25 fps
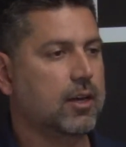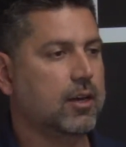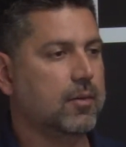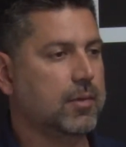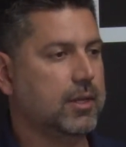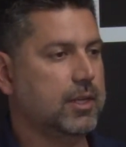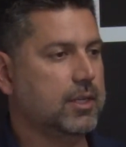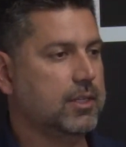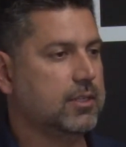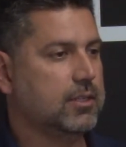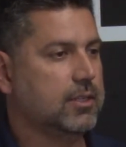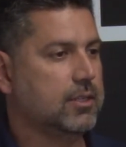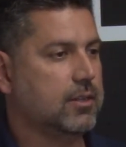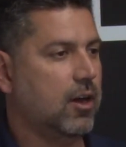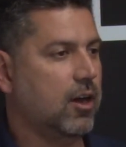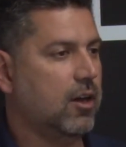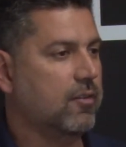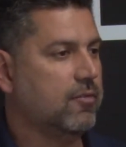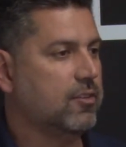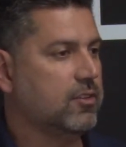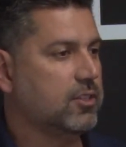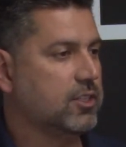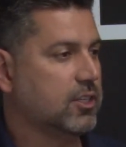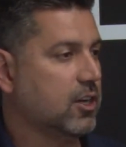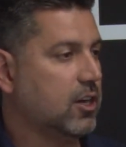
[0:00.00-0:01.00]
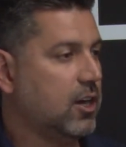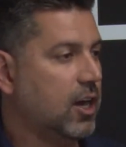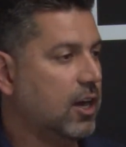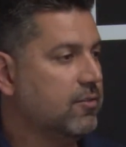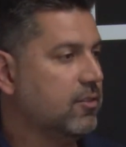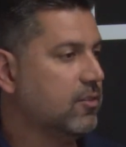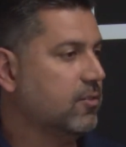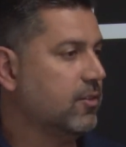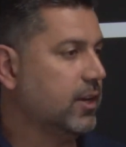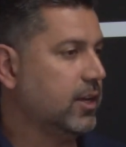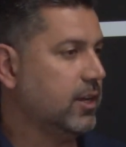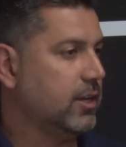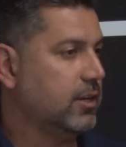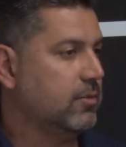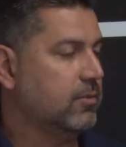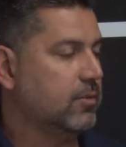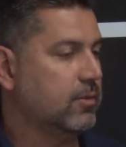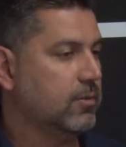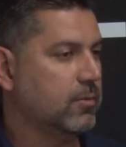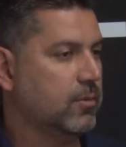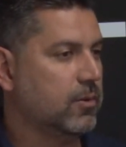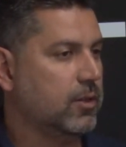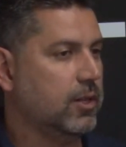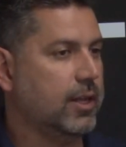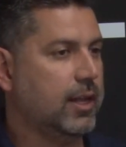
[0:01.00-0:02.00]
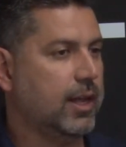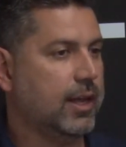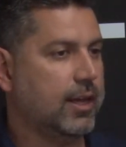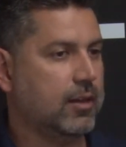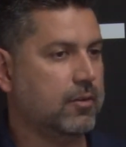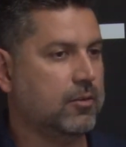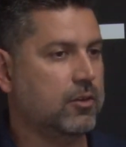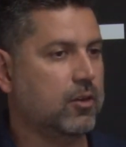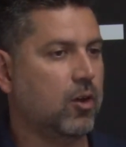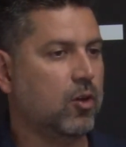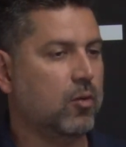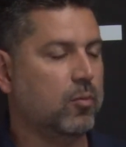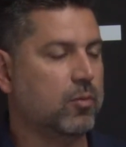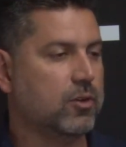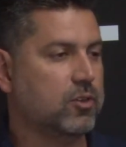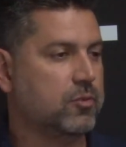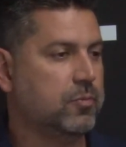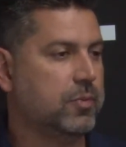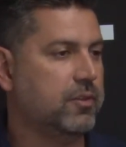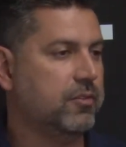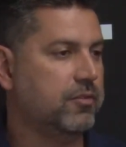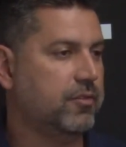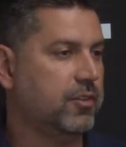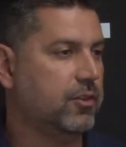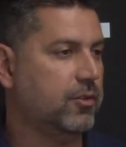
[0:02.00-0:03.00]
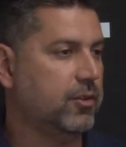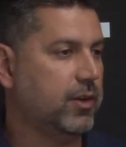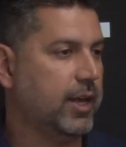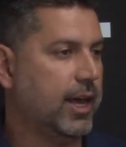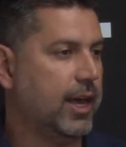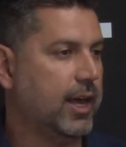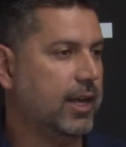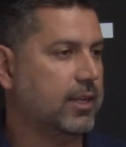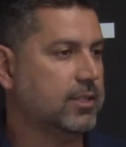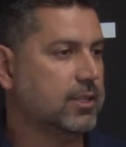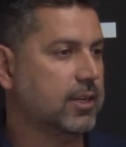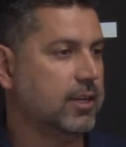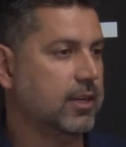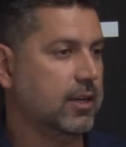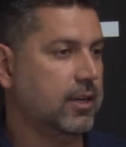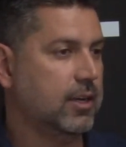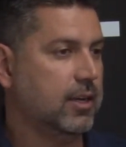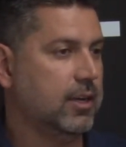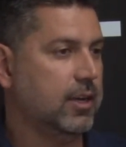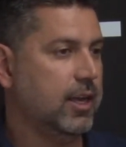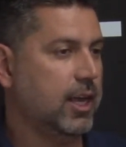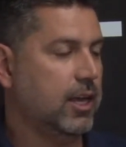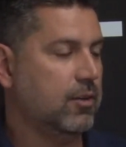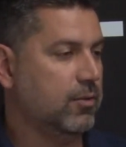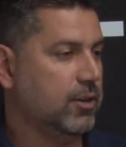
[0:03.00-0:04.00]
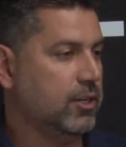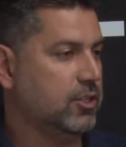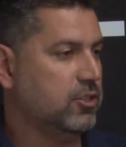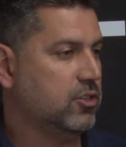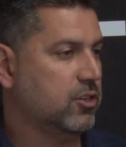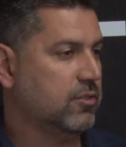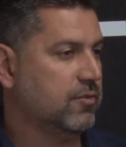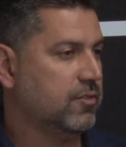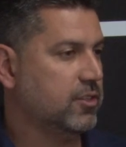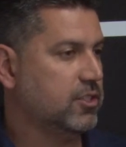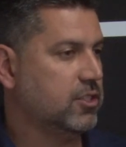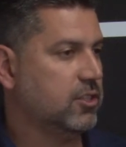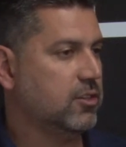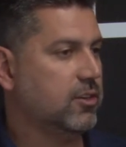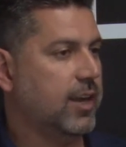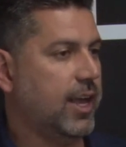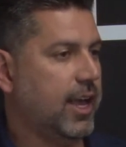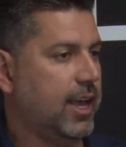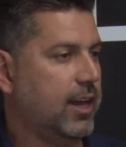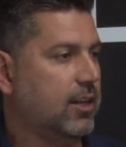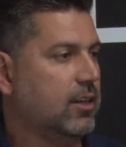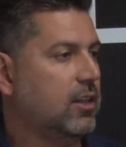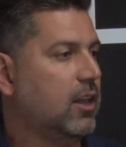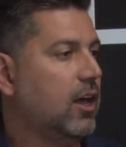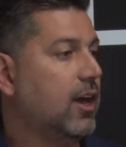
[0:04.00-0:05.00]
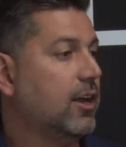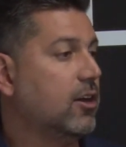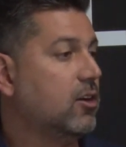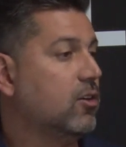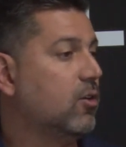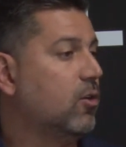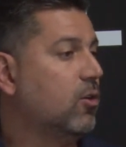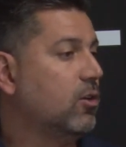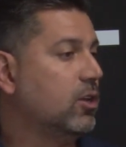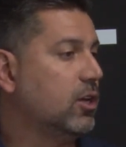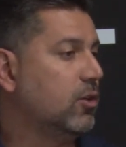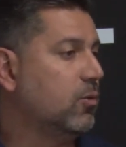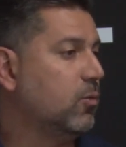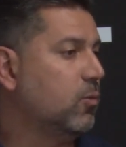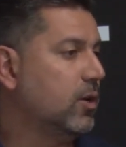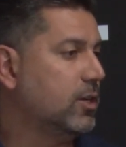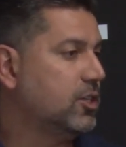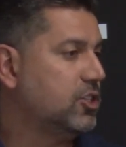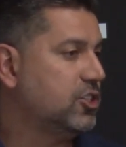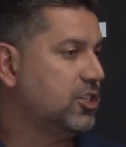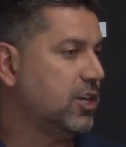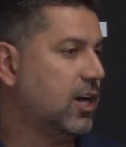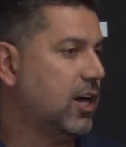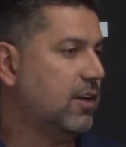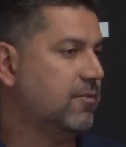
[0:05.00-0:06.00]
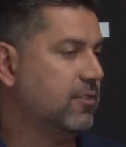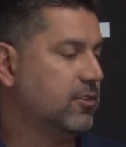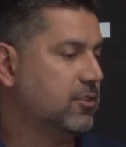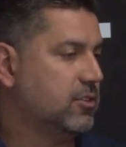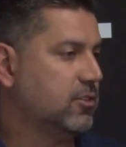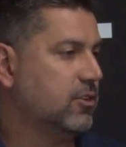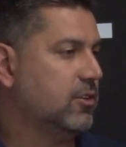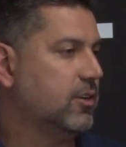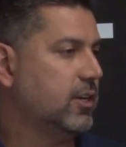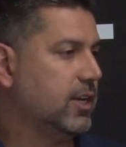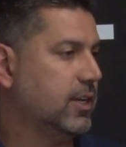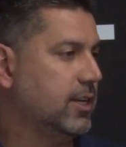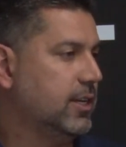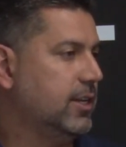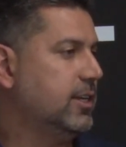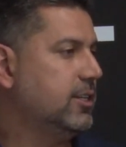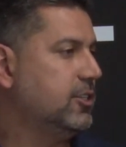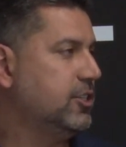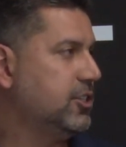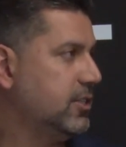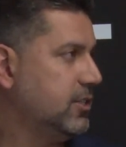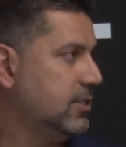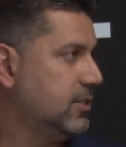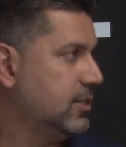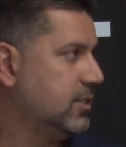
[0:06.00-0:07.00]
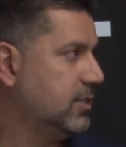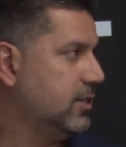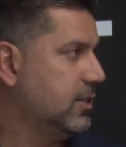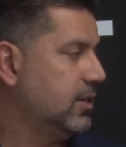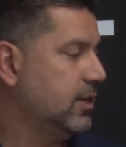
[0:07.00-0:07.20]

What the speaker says: this offers a covering really that can almost be viewed as a resurfacer and a liner only in one shot for certain conditions.